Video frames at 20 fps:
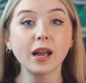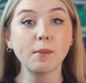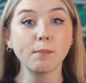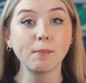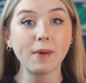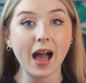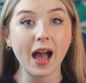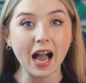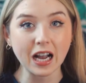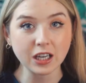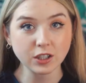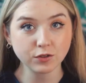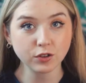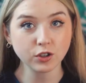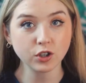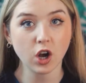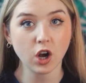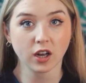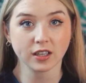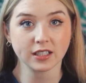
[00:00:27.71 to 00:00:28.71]

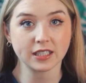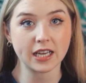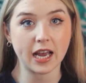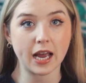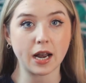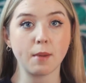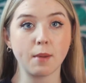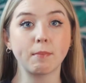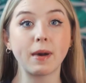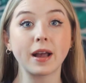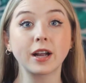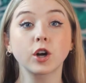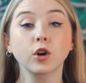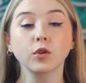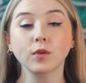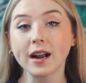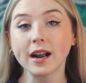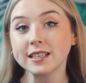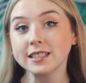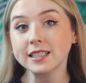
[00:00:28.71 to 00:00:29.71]
impactful content by
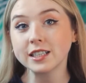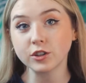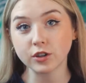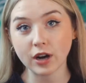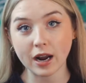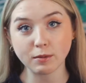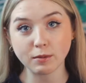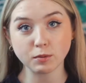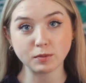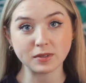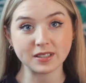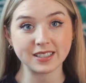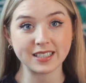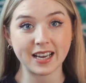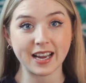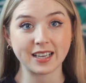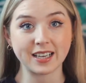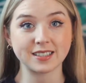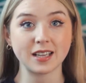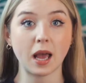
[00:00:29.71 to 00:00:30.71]
correcting grammar
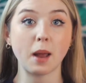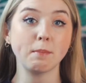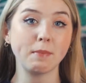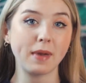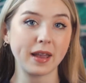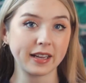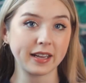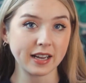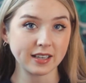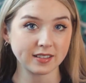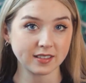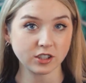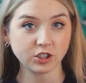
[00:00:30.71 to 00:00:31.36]
mistakes and making